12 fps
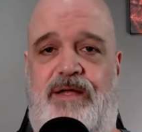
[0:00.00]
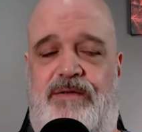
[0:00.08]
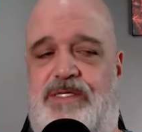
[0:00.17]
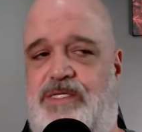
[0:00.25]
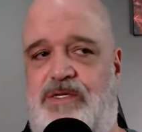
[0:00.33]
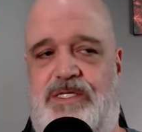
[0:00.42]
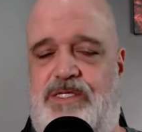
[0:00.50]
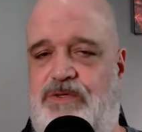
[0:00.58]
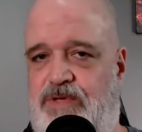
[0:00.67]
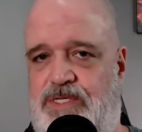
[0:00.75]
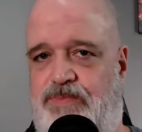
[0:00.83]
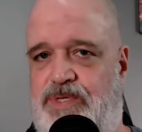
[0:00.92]

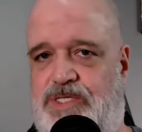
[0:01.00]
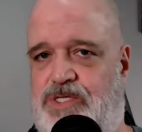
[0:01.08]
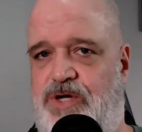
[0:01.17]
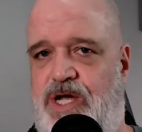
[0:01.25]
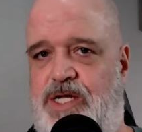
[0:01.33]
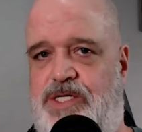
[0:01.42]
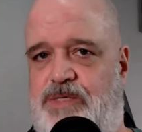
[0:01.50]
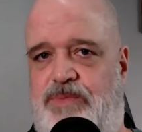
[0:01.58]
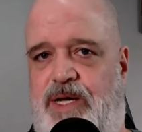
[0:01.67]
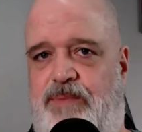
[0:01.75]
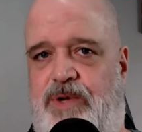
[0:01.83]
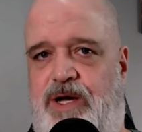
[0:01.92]
It's a bit strange in
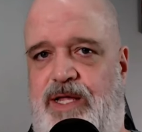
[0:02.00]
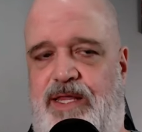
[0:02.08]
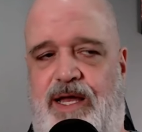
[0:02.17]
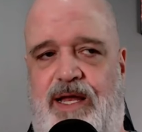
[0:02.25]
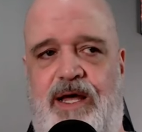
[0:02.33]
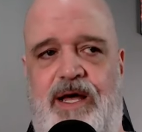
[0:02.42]
my mind that